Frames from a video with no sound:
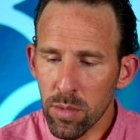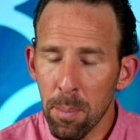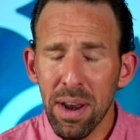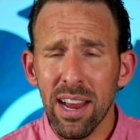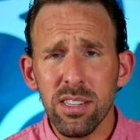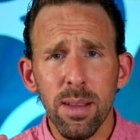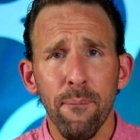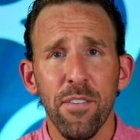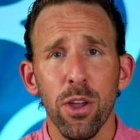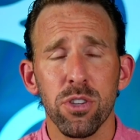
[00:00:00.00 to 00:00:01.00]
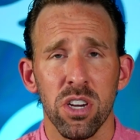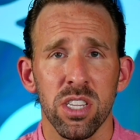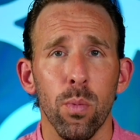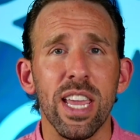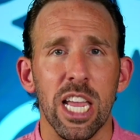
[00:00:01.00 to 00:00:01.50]
But here's some filters
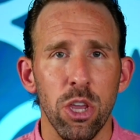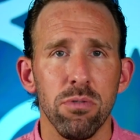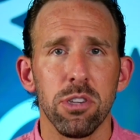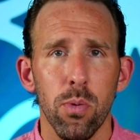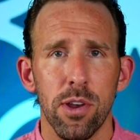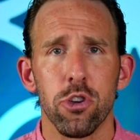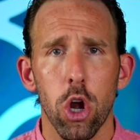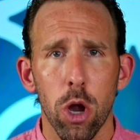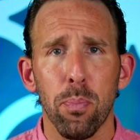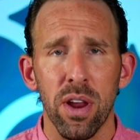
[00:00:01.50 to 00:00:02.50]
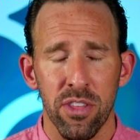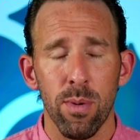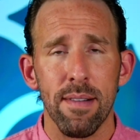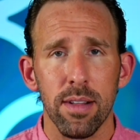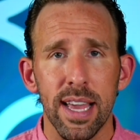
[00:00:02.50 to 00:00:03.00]
that we can use to interpret the
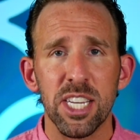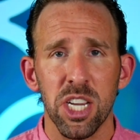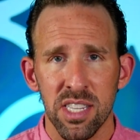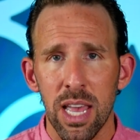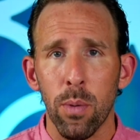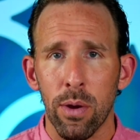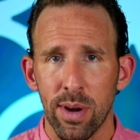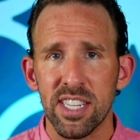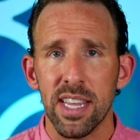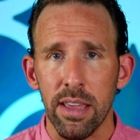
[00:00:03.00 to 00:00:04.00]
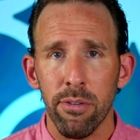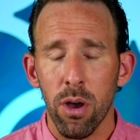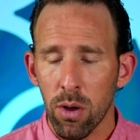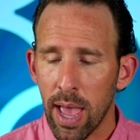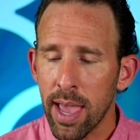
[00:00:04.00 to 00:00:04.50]
revelations that we receive,
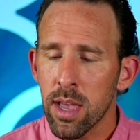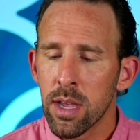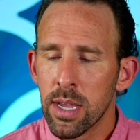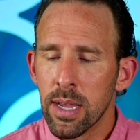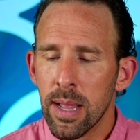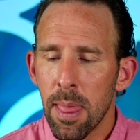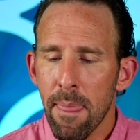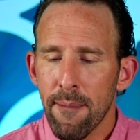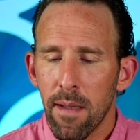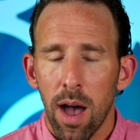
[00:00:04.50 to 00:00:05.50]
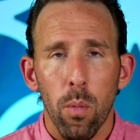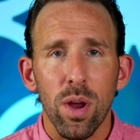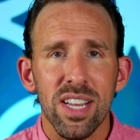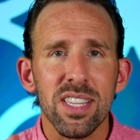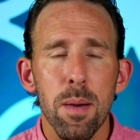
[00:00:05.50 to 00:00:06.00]
okay? Uh,
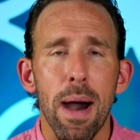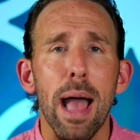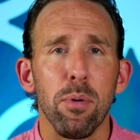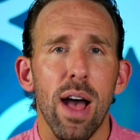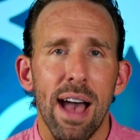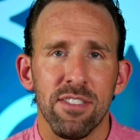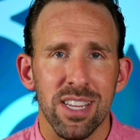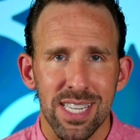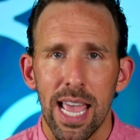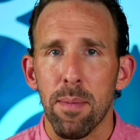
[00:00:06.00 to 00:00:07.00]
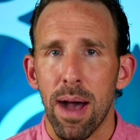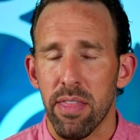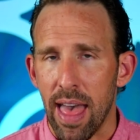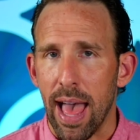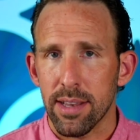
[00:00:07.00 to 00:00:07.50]
what does the Bible have to say
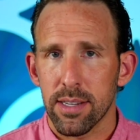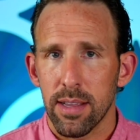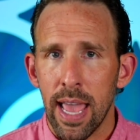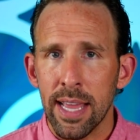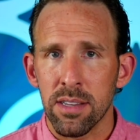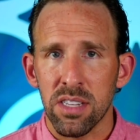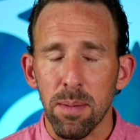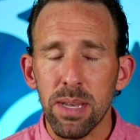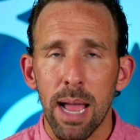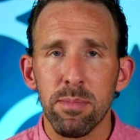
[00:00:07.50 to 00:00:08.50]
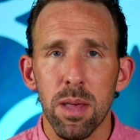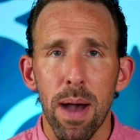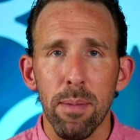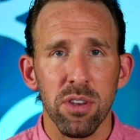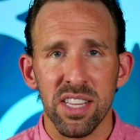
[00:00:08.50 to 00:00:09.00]
about that? And sometimes the
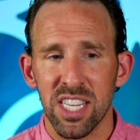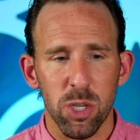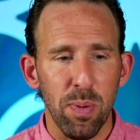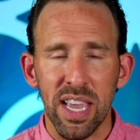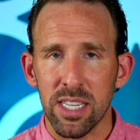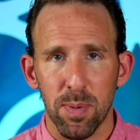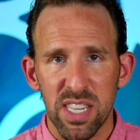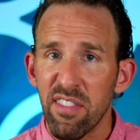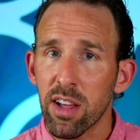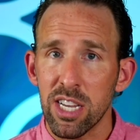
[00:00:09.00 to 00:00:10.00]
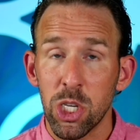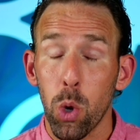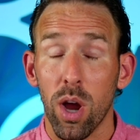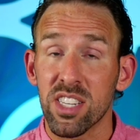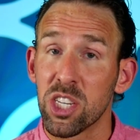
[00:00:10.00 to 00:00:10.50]
Bible doesn't speak specifically
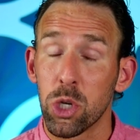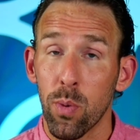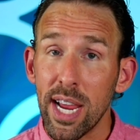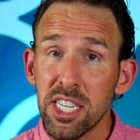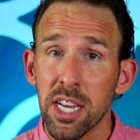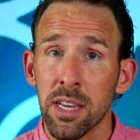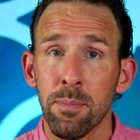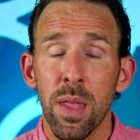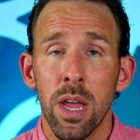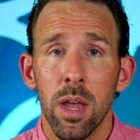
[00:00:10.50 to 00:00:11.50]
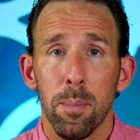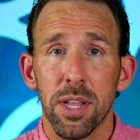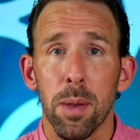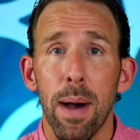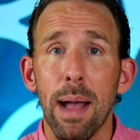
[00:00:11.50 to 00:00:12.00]
to our situation,
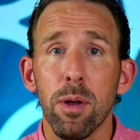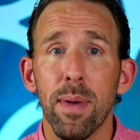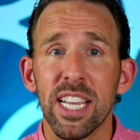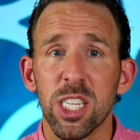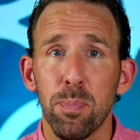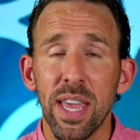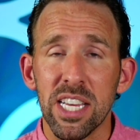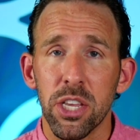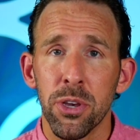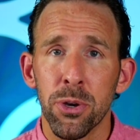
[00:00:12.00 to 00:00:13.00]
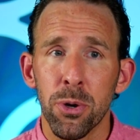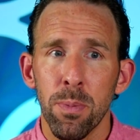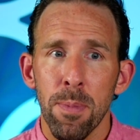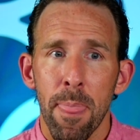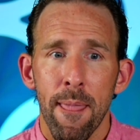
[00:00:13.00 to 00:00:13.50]
but the Bible may speak to